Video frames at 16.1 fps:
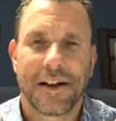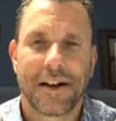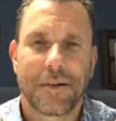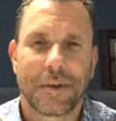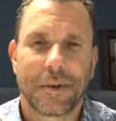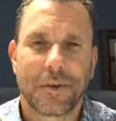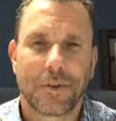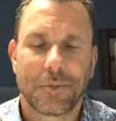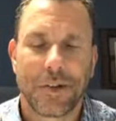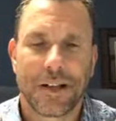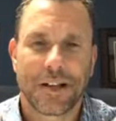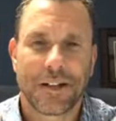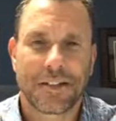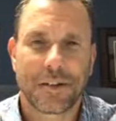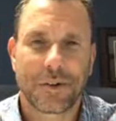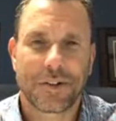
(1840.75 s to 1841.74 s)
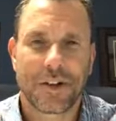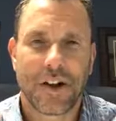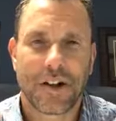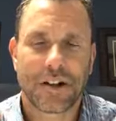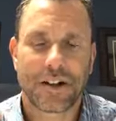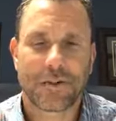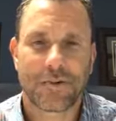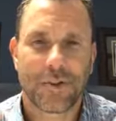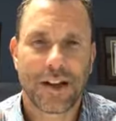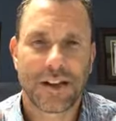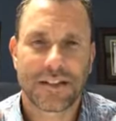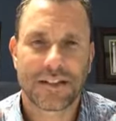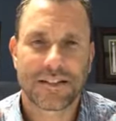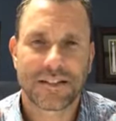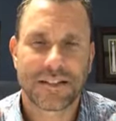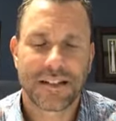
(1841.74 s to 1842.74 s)
It was because I was talking to
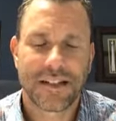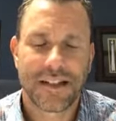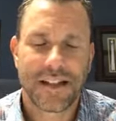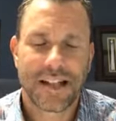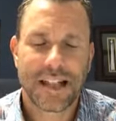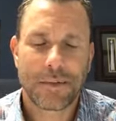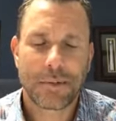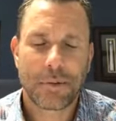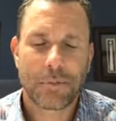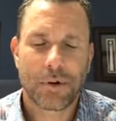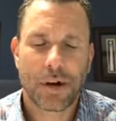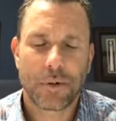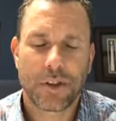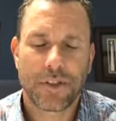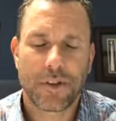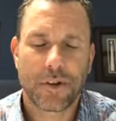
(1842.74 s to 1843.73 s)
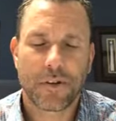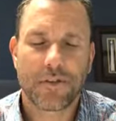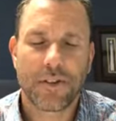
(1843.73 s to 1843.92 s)
friends. Let me pray with you.